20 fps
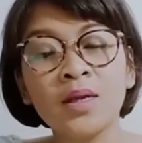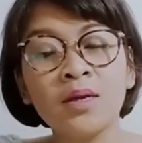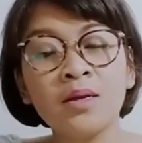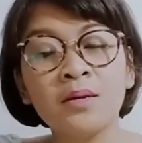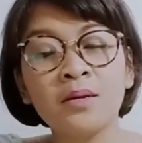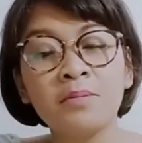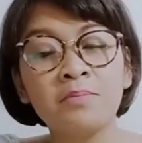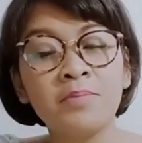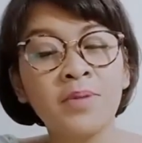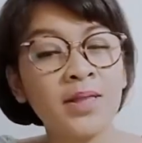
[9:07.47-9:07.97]

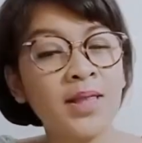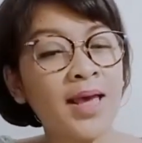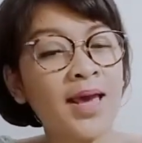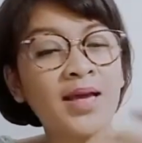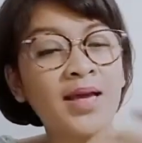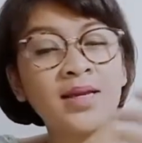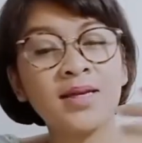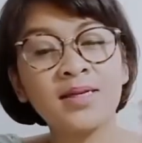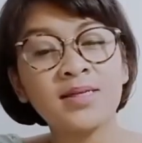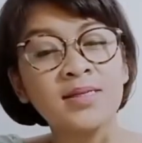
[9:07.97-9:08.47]
but
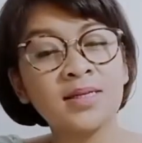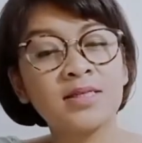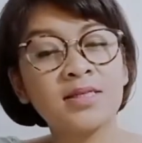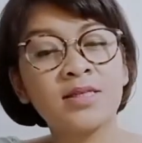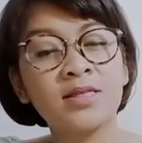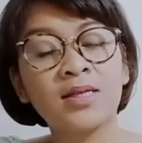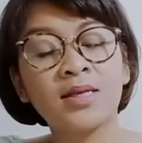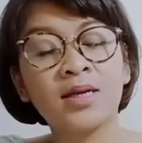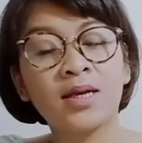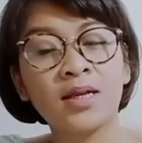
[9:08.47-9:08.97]
Aries in
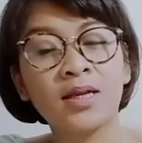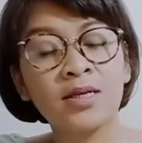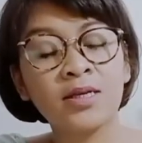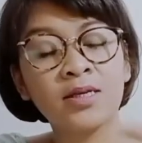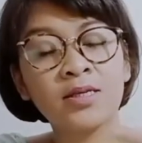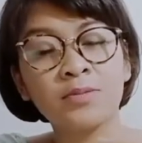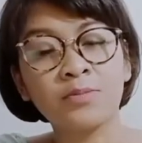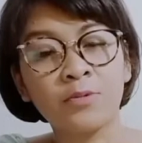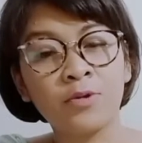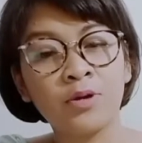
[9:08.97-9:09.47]
general is
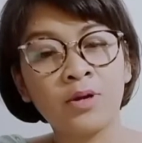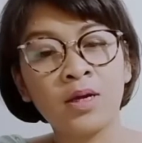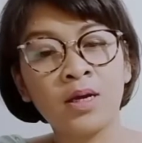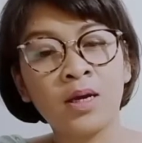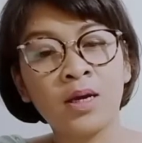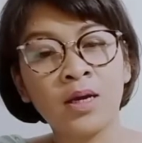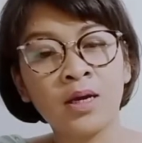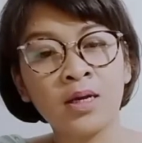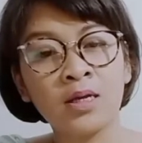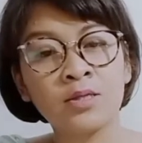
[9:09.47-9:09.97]
more.
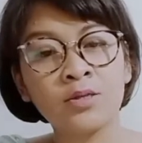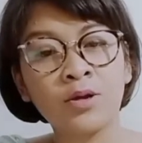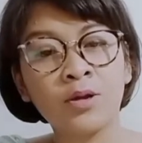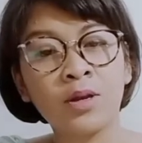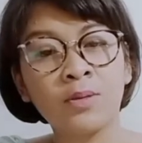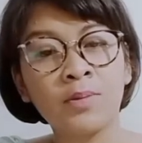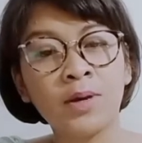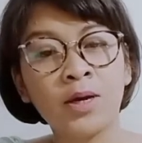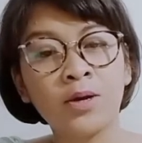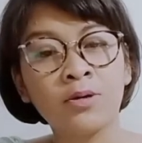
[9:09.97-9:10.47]
It's all
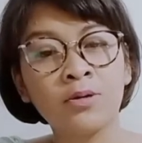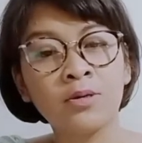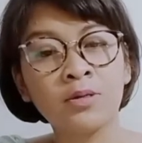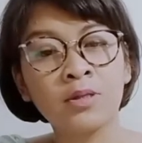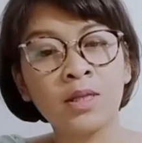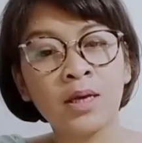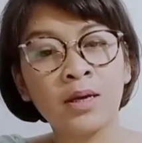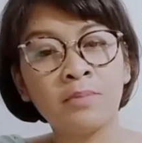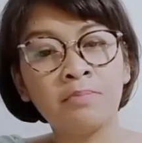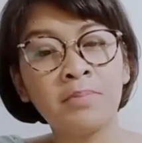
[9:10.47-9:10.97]

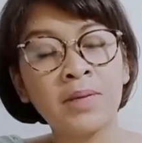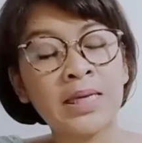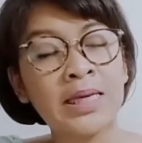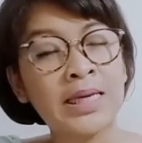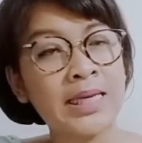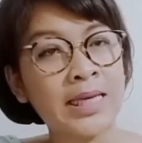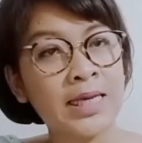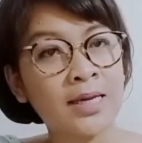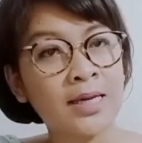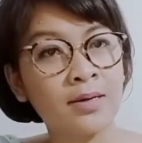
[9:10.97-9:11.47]
about beginning.